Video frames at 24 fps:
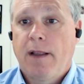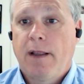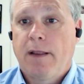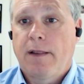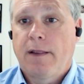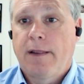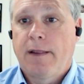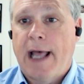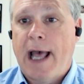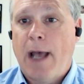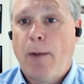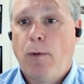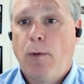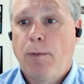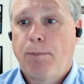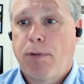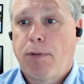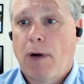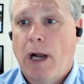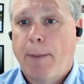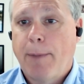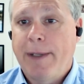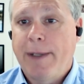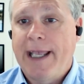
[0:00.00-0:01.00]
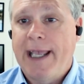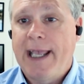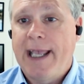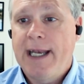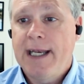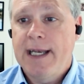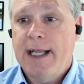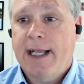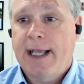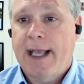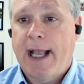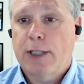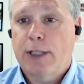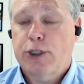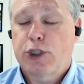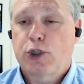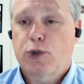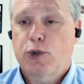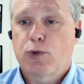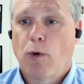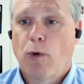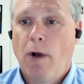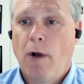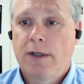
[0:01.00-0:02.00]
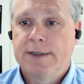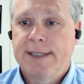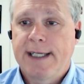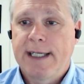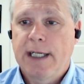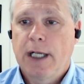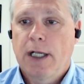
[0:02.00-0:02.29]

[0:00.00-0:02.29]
That would probably indicate strongly